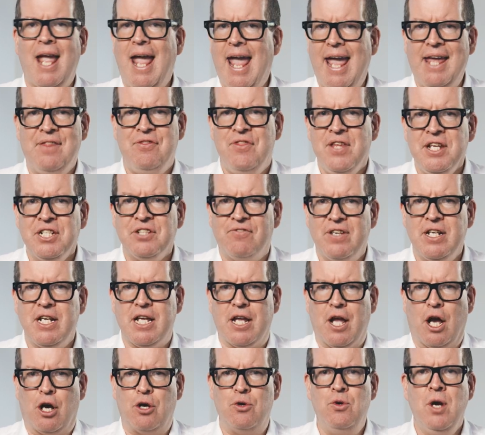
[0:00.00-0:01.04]
In this
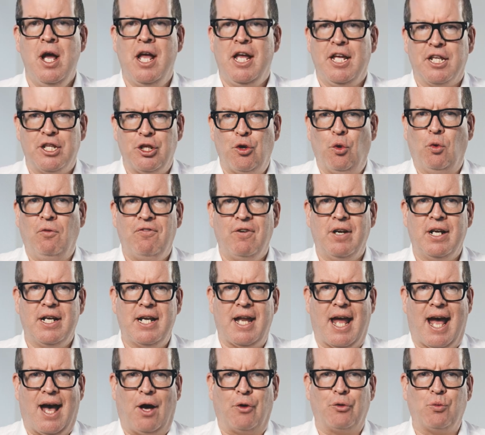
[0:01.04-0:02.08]
video, you'll
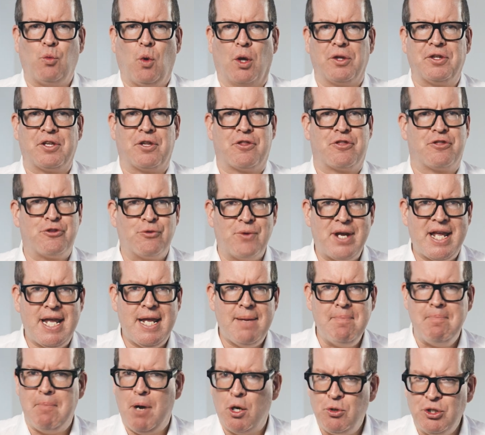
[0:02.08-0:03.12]
find out what the
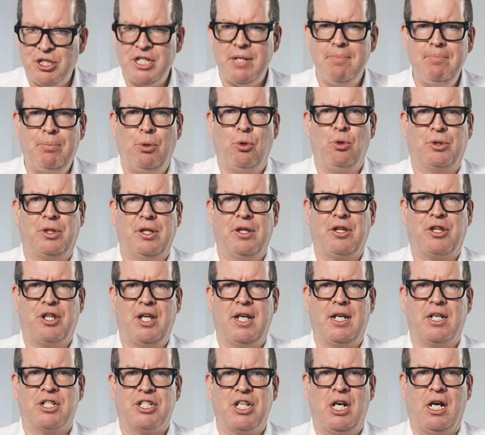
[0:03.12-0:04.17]
three most important
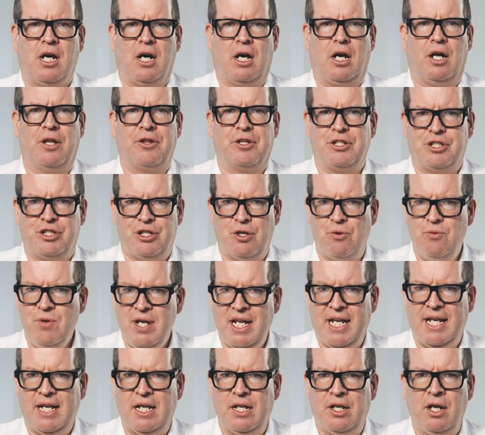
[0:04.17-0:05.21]
things are that you
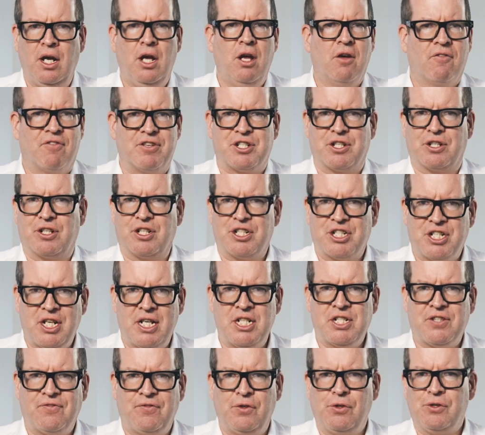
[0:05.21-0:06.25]
need for
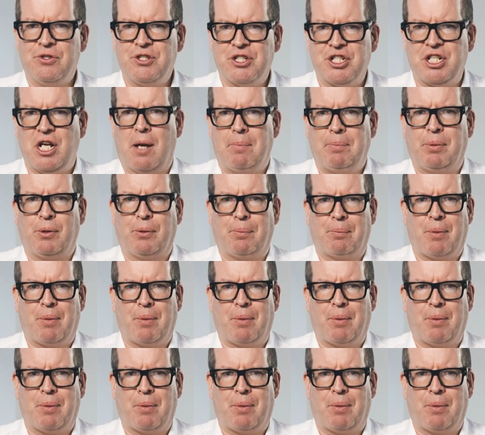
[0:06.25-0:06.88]
successful sample